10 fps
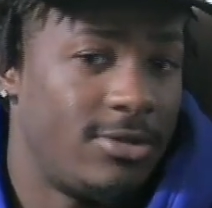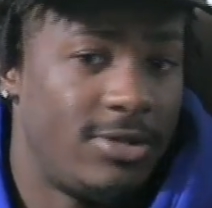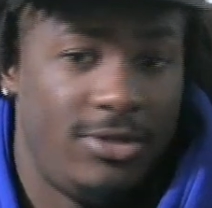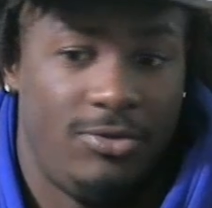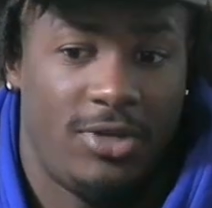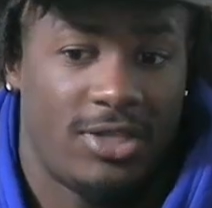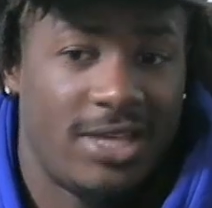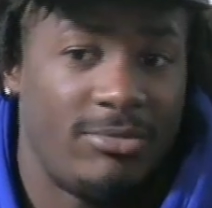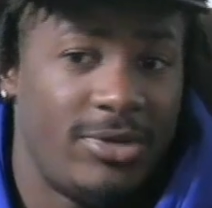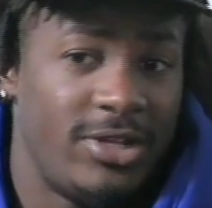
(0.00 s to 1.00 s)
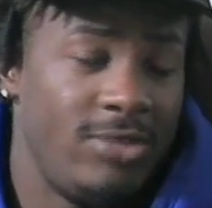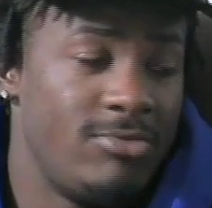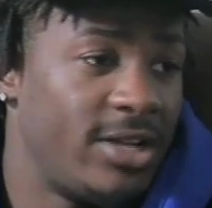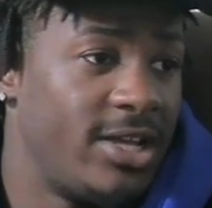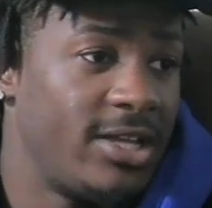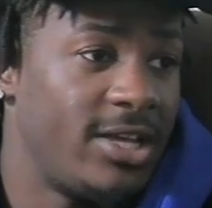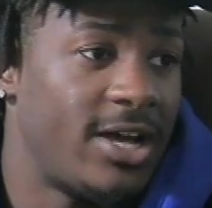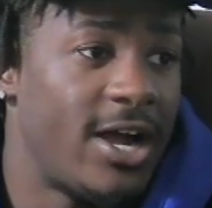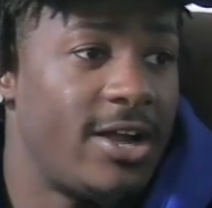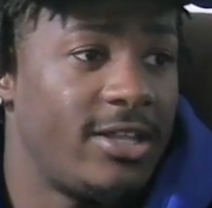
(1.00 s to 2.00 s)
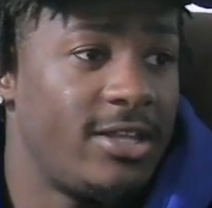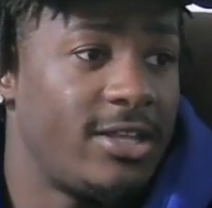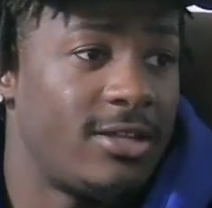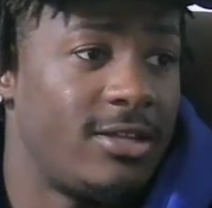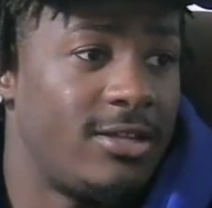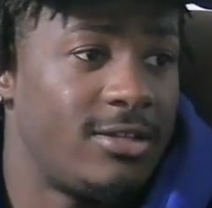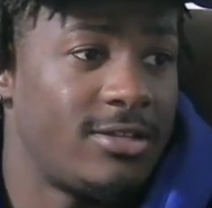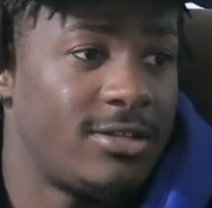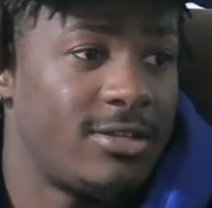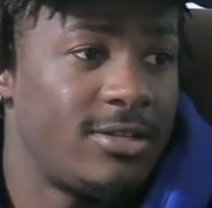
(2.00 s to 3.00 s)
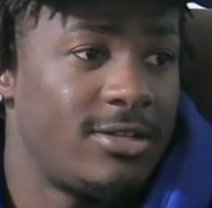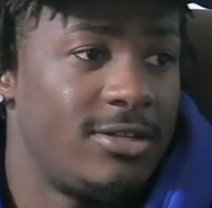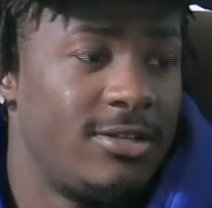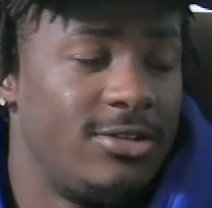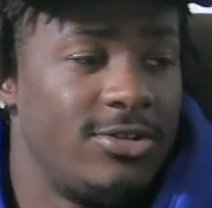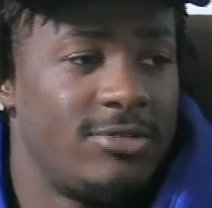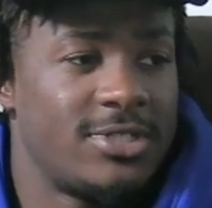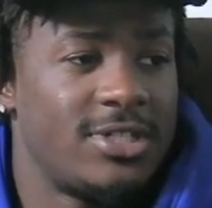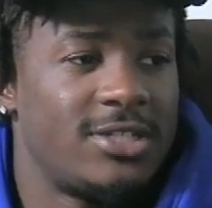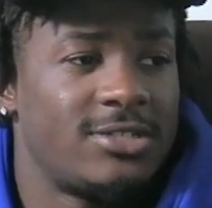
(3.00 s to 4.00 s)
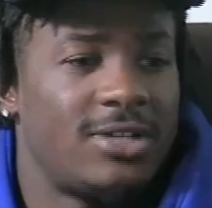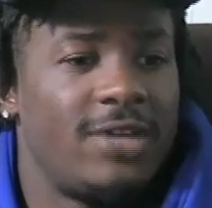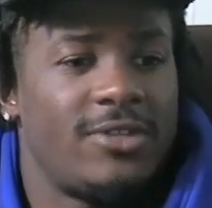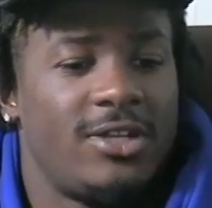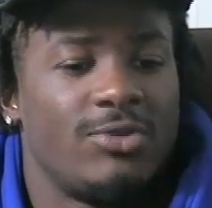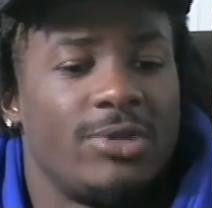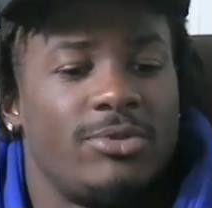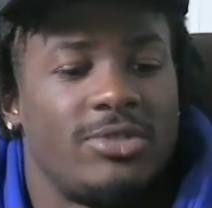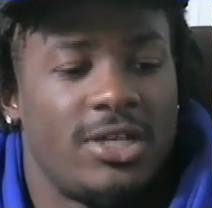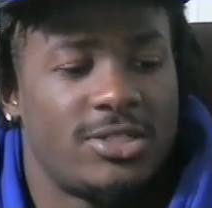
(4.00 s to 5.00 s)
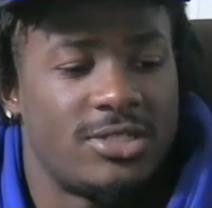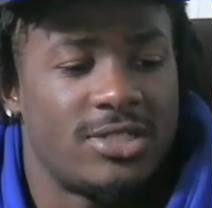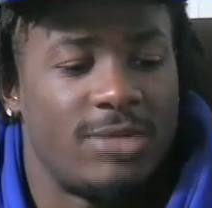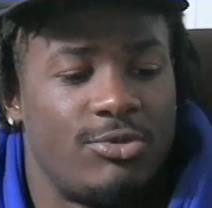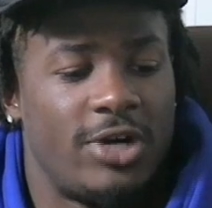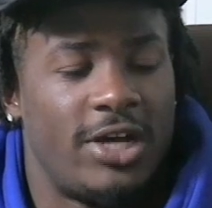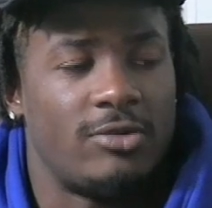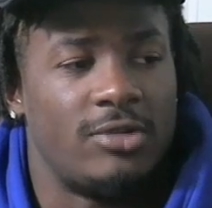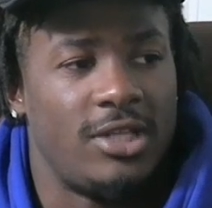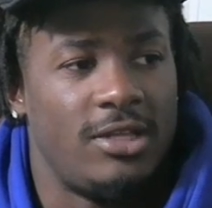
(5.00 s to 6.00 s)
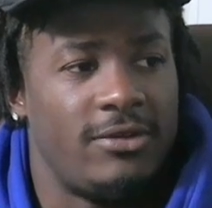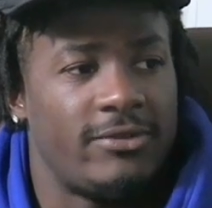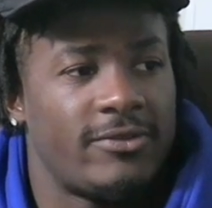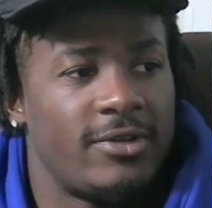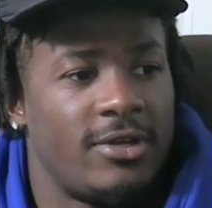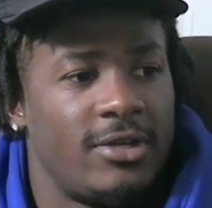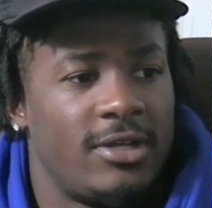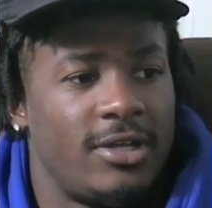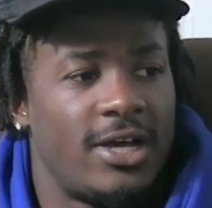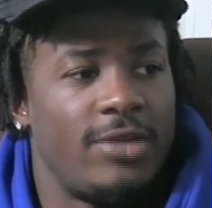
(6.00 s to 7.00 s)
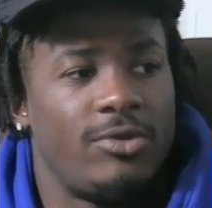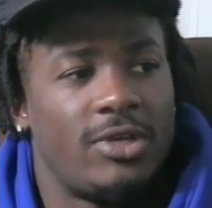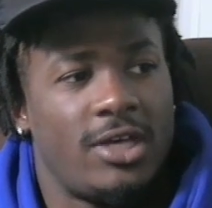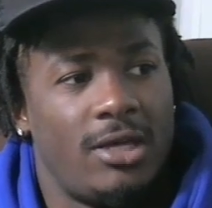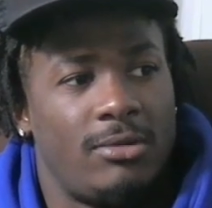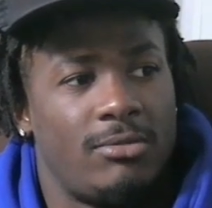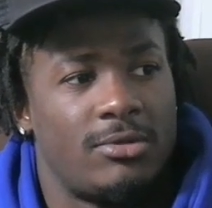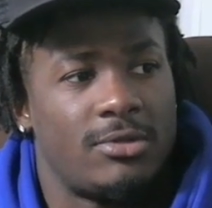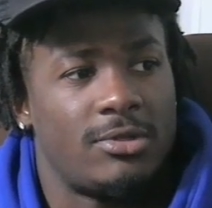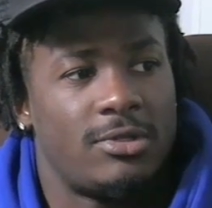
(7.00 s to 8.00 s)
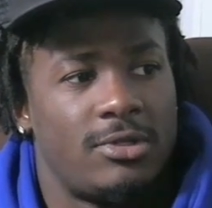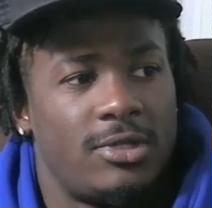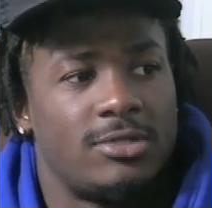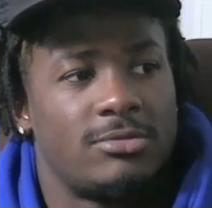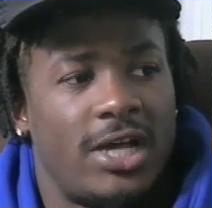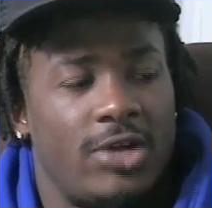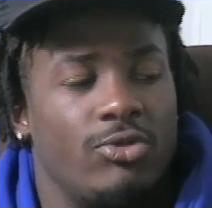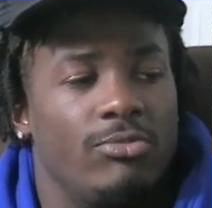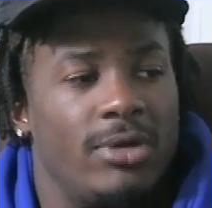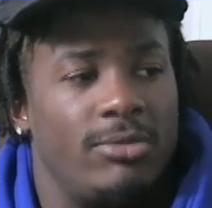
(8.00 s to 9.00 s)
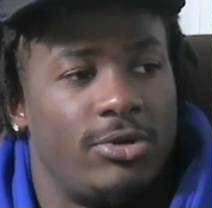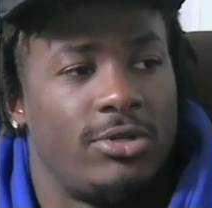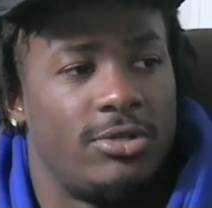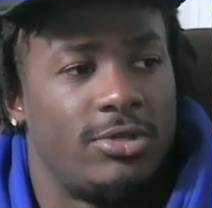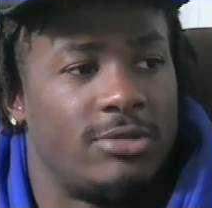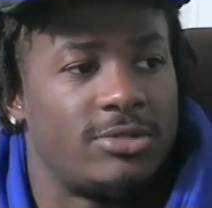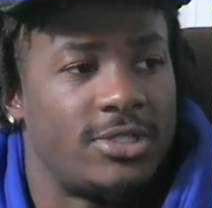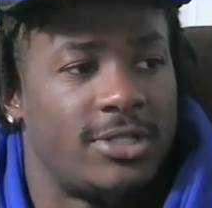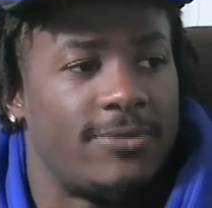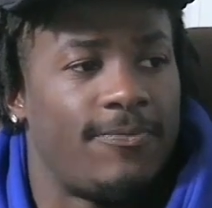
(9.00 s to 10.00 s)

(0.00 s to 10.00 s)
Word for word: You get that money, you might not get hired again. You know what I'm saying? So I think reputation is like how you leave and how you came how you remember? You know what I'm saying?